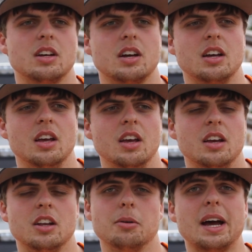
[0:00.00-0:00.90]

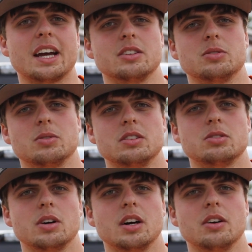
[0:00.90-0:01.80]
You know, back in
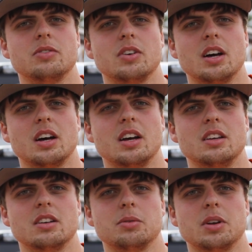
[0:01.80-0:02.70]
2012,
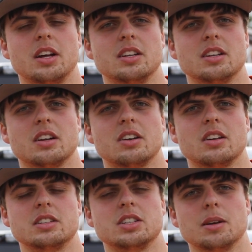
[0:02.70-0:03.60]
you know, when I did get
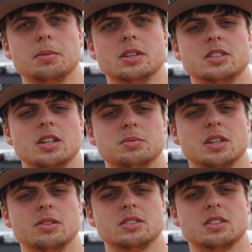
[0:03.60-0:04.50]
all the championships,
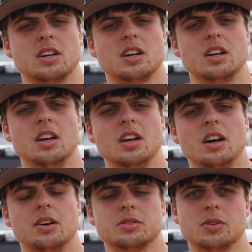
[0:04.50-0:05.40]
I
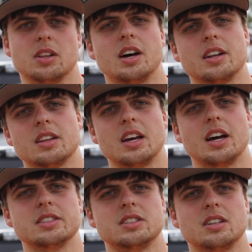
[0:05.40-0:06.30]
was with a lot of the
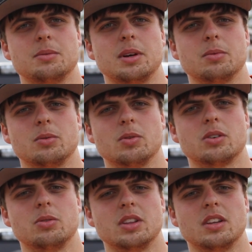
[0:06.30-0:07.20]
guys that I'm able to
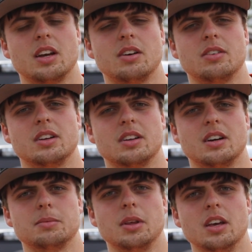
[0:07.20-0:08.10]
work with now,
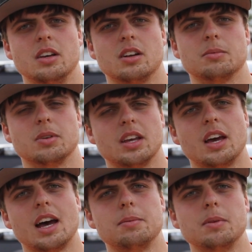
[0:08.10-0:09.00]
and you know, I'm really
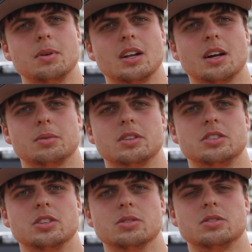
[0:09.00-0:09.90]
happy being able to
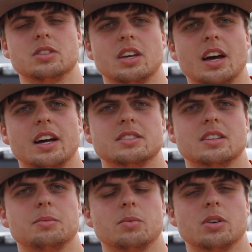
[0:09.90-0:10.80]
choose the guys
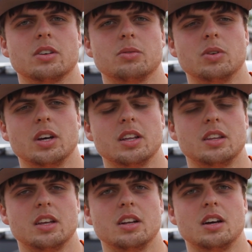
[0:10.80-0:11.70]
that I'm working
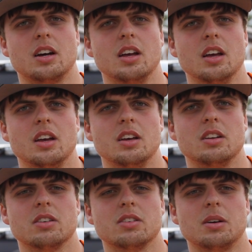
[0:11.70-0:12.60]
with, and
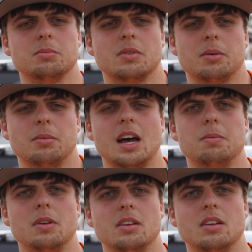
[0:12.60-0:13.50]
you know, I'm
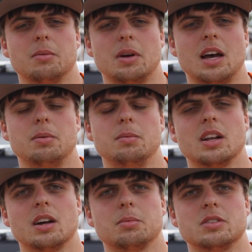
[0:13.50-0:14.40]
happy
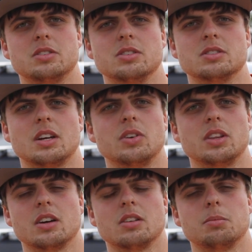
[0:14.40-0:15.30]
being able to choose
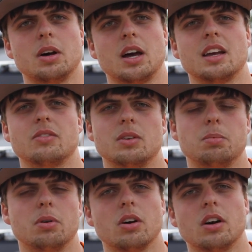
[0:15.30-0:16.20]
everything on the bike, every
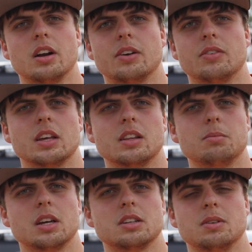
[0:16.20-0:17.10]
part, everything
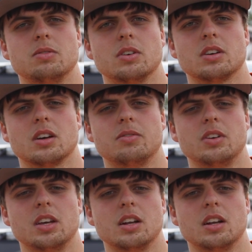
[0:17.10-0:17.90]
that makes me feel comfy.